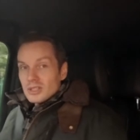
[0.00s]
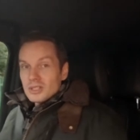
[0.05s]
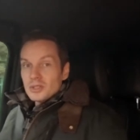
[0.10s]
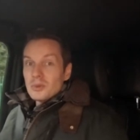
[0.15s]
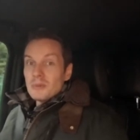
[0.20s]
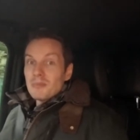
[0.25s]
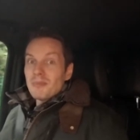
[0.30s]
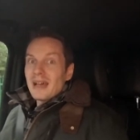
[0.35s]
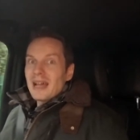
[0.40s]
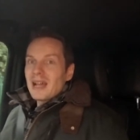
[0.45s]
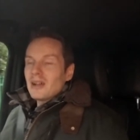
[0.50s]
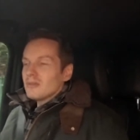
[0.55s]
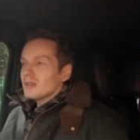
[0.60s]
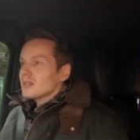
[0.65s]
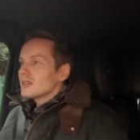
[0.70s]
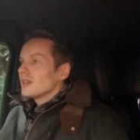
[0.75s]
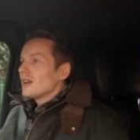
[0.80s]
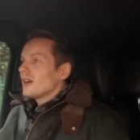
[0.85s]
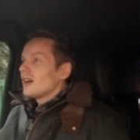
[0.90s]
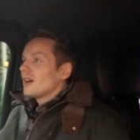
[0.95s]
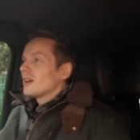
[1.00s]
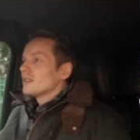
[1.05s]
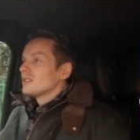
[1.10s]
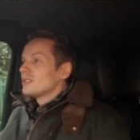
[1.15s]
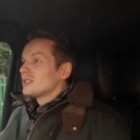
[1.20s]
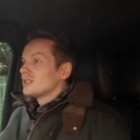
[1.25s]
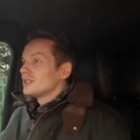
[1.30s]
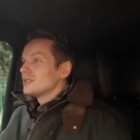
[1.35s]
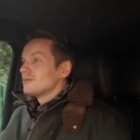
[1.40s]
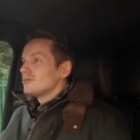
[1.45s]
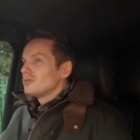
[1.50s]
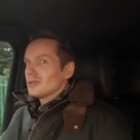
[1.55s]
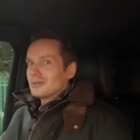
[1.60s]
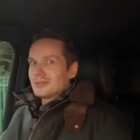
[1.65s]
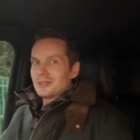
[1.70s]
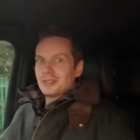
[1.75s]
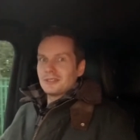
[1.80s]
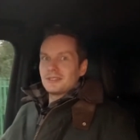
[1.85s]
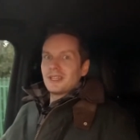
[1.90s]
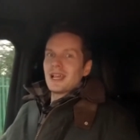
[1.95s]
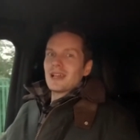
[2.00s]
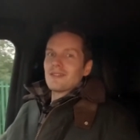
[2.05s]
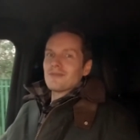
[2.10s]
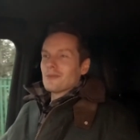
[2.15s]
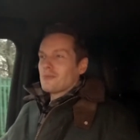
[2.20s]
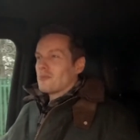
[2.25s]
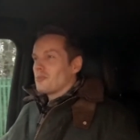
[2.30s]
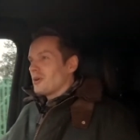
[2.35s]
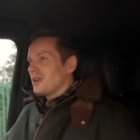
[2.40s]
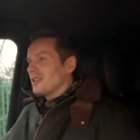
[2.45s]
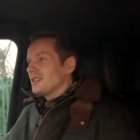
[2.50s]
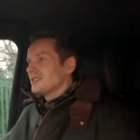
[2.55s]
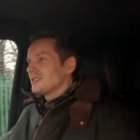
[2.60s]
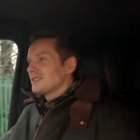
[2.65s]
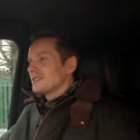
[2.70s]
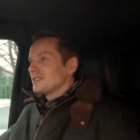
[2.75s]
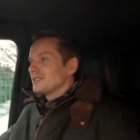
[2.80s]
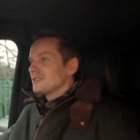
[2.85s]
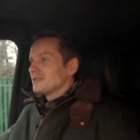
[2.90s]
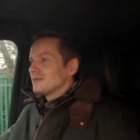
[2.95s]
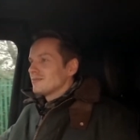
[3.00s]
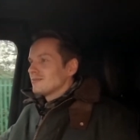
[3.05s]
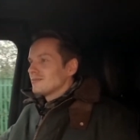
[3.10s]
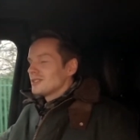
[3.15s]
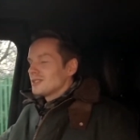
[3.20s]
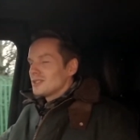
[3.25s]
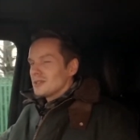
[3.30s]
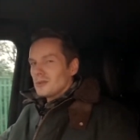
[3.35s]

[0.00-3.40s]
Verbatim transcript: may want to impound the car to dust it down for prints and